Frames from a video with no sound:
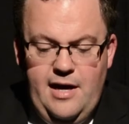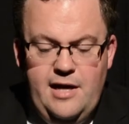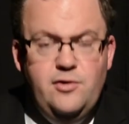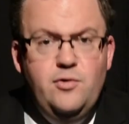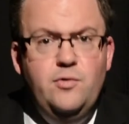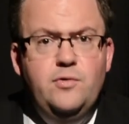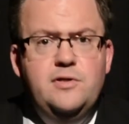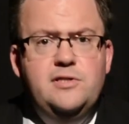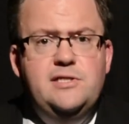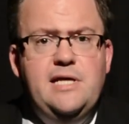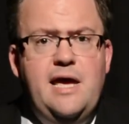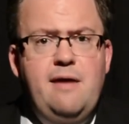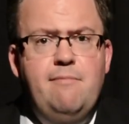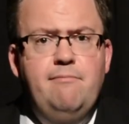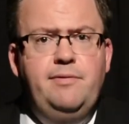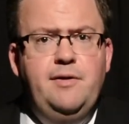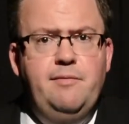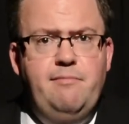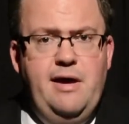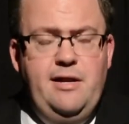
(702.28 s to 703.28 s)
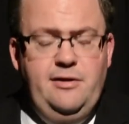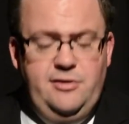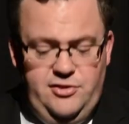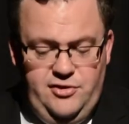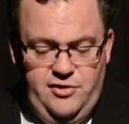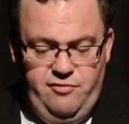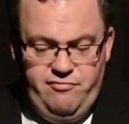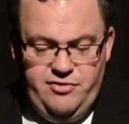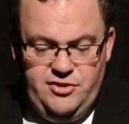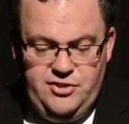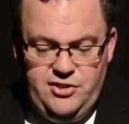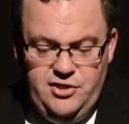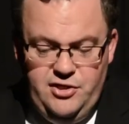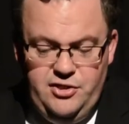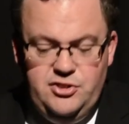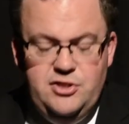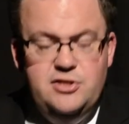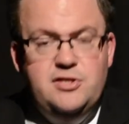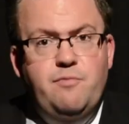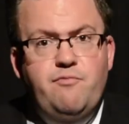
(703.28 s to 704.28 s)
In order to implement the
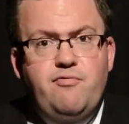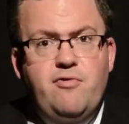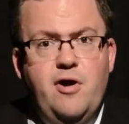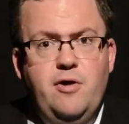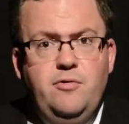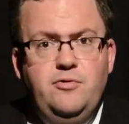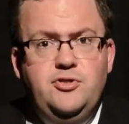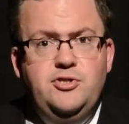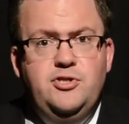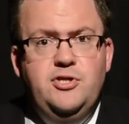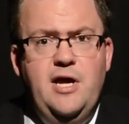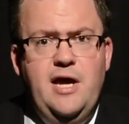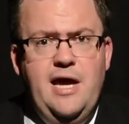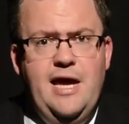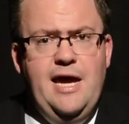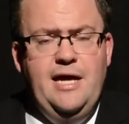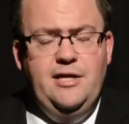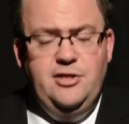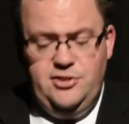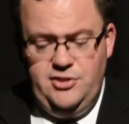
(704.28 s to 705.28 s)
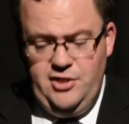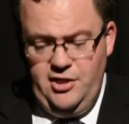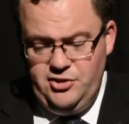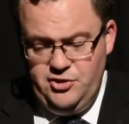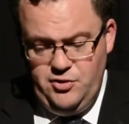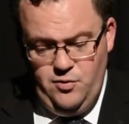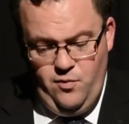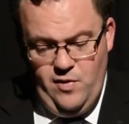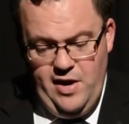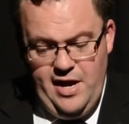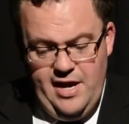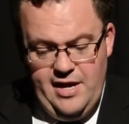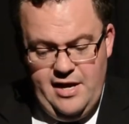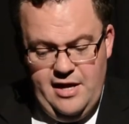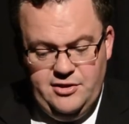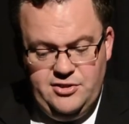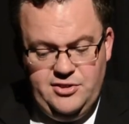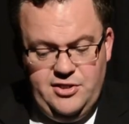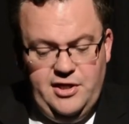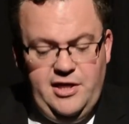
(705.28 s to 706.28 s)
researcher's approach in such a way
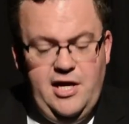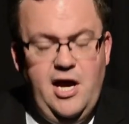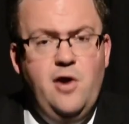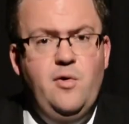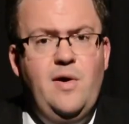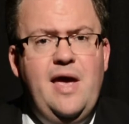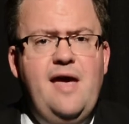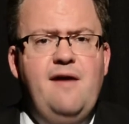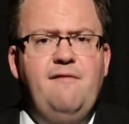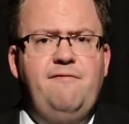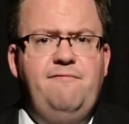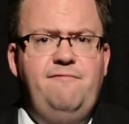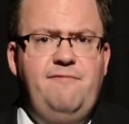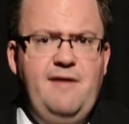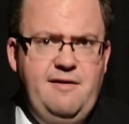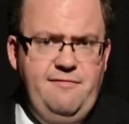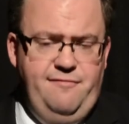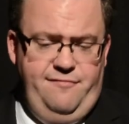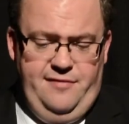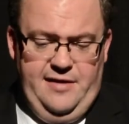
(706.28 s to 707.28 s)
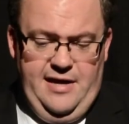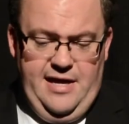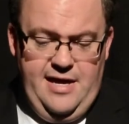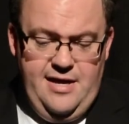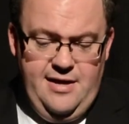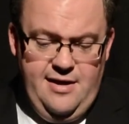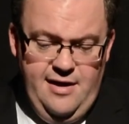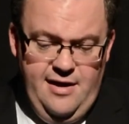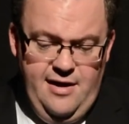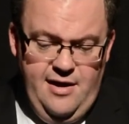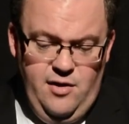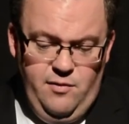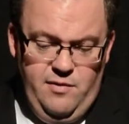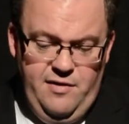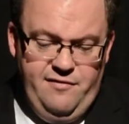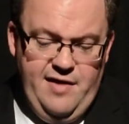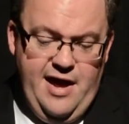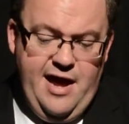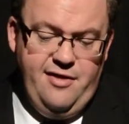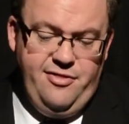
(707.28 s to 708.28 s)
as to cohere faithfully
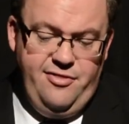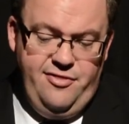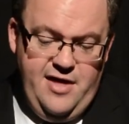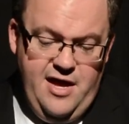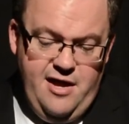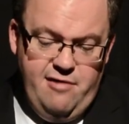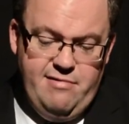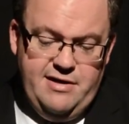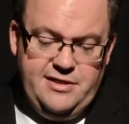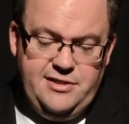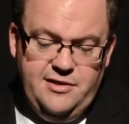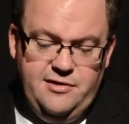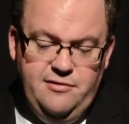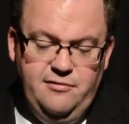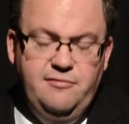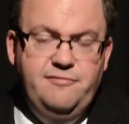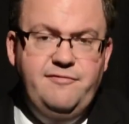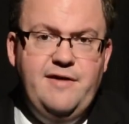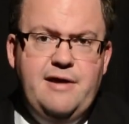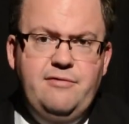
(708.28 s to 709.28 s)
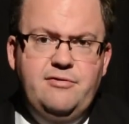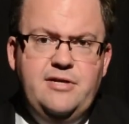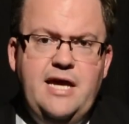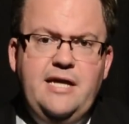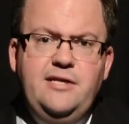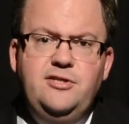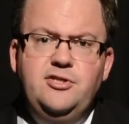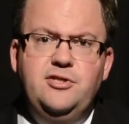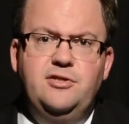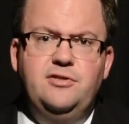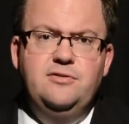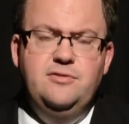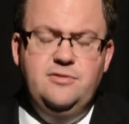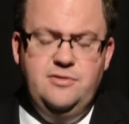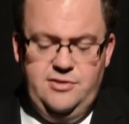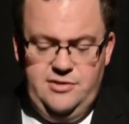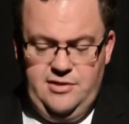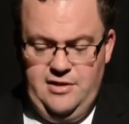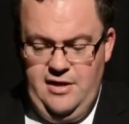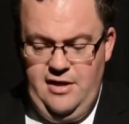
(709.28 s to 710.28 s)
with our theoretical
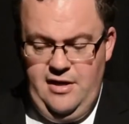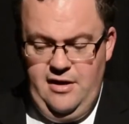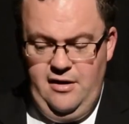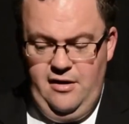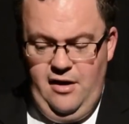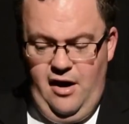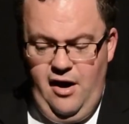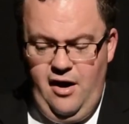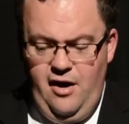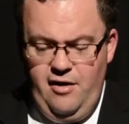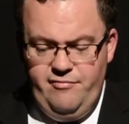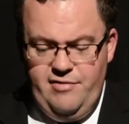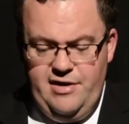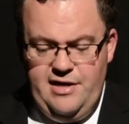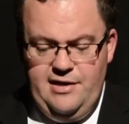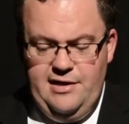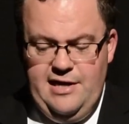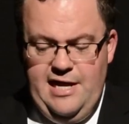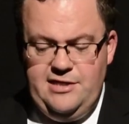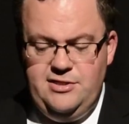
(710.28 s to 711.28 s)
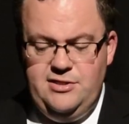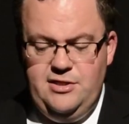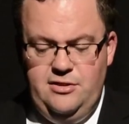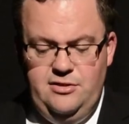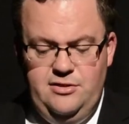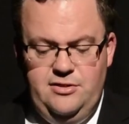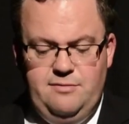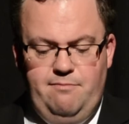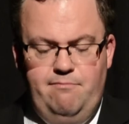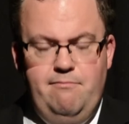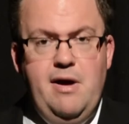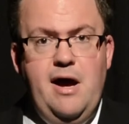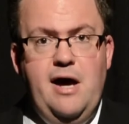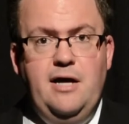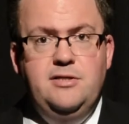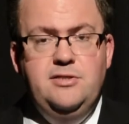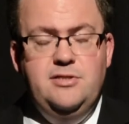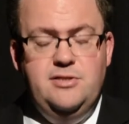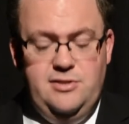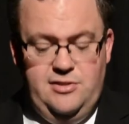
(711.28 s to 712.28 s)
foundations, RE lessons
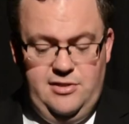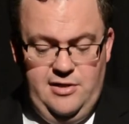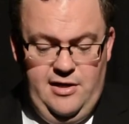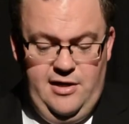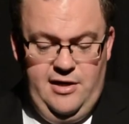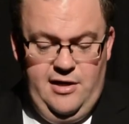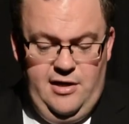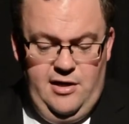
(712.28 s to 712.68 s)
must